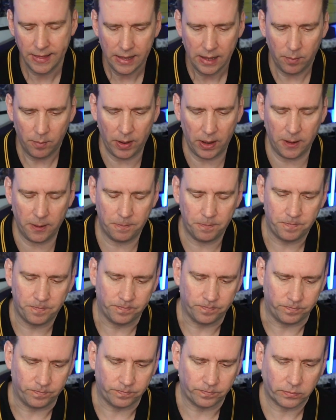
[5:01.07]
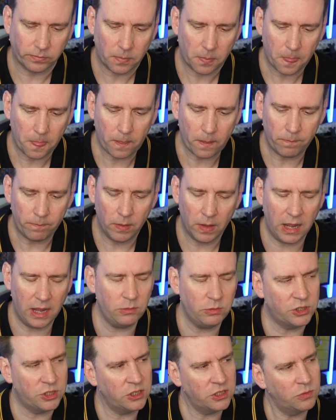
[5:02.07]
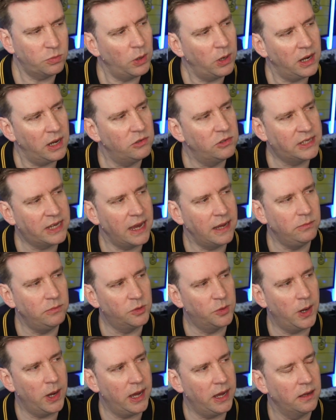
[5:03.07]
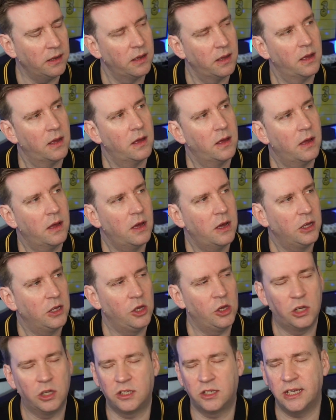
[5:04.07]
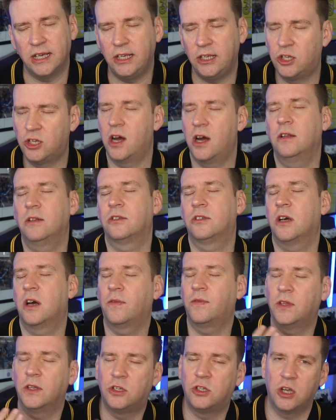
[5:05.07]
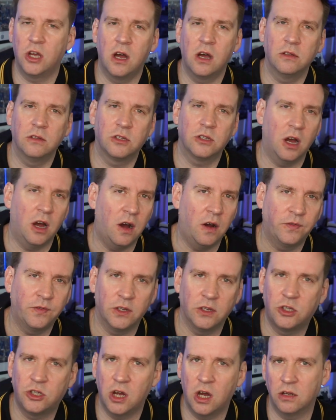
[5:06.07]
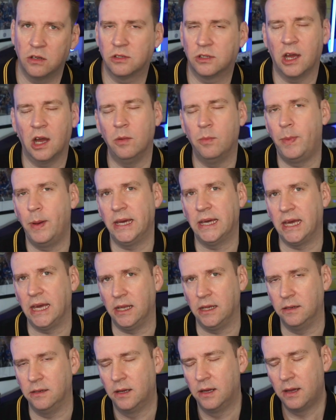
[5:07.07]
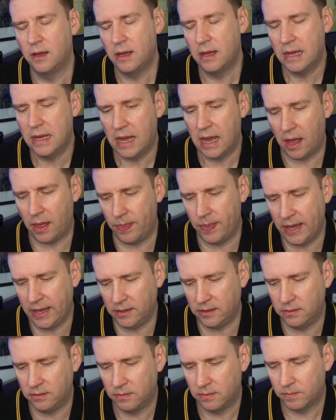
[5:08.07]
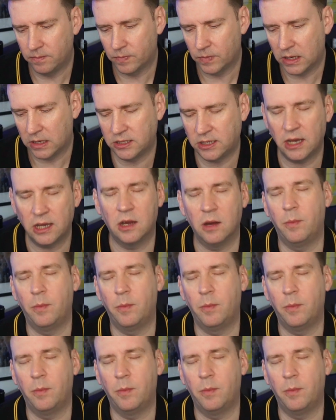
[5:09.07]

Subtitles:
But it was just one of those games where you could see chance after chance after chance go begging and then sucker